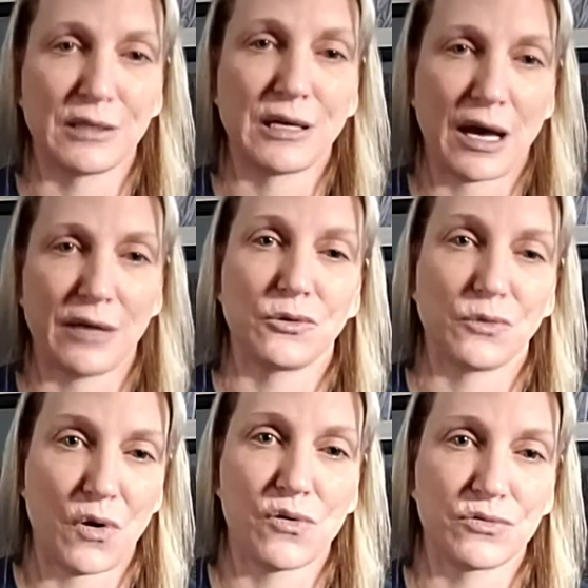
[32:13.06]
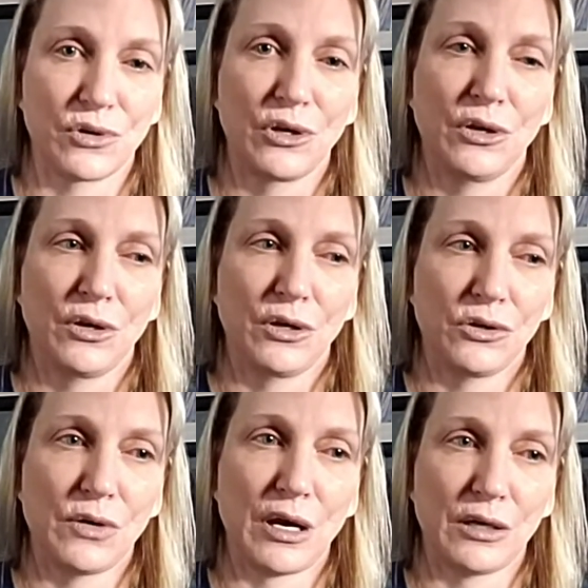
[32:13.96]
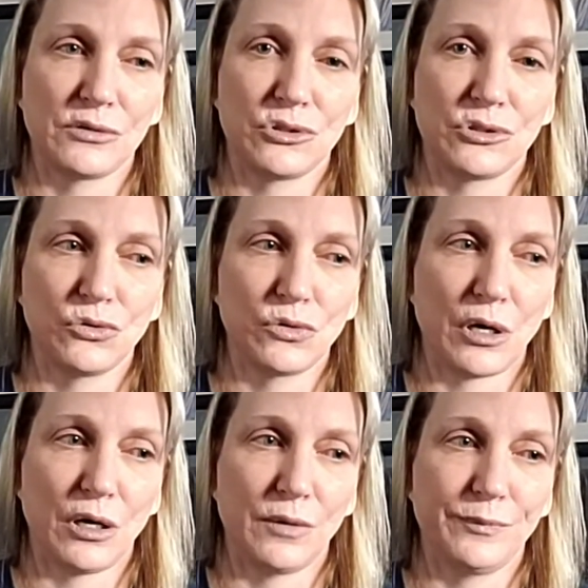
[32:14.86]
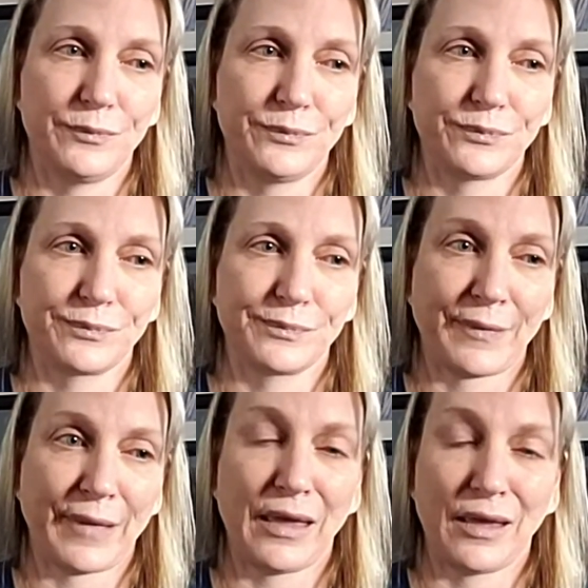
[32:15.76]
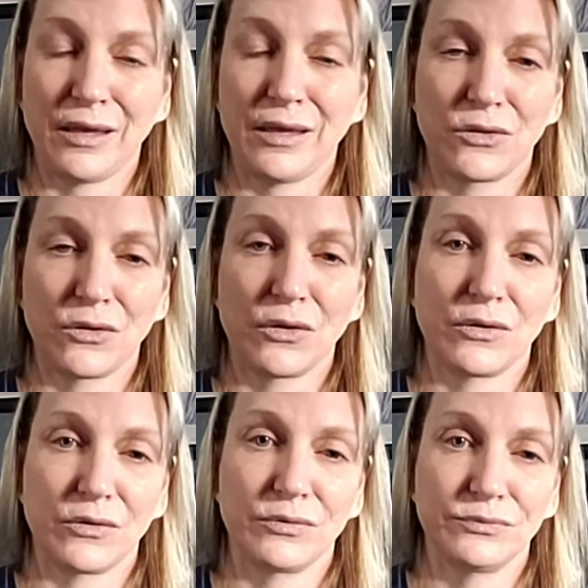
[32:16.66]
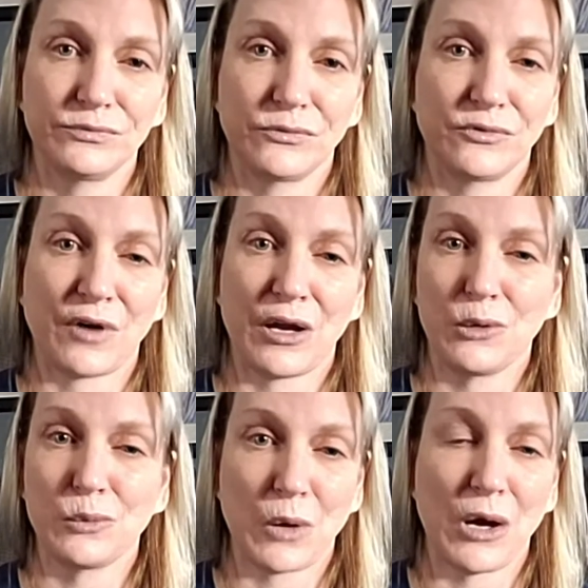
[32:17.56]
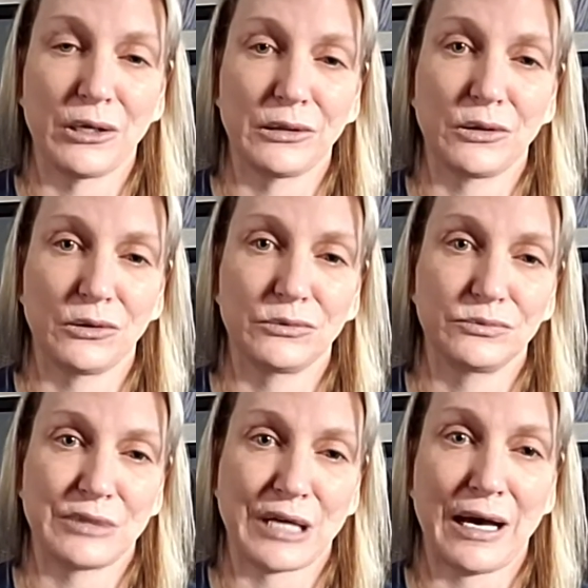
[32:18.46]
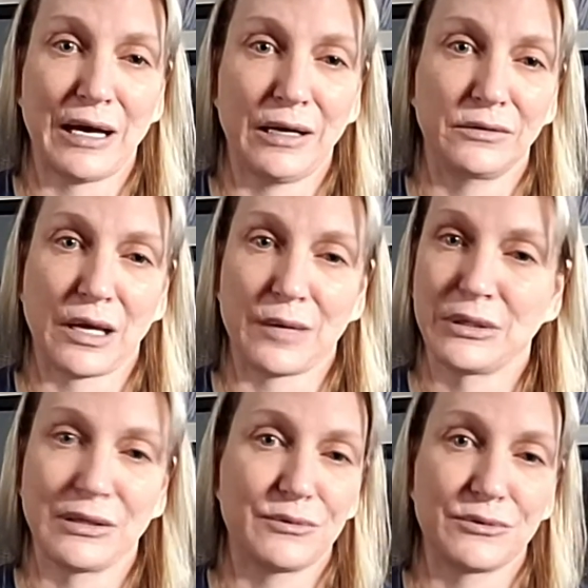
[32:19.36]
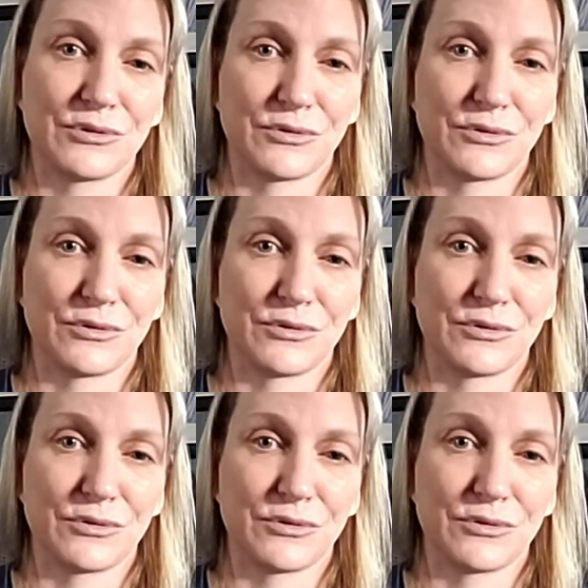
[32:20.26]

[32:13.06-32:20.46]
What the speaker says: on your own. You had to either fight, run, or die. I mean, there was three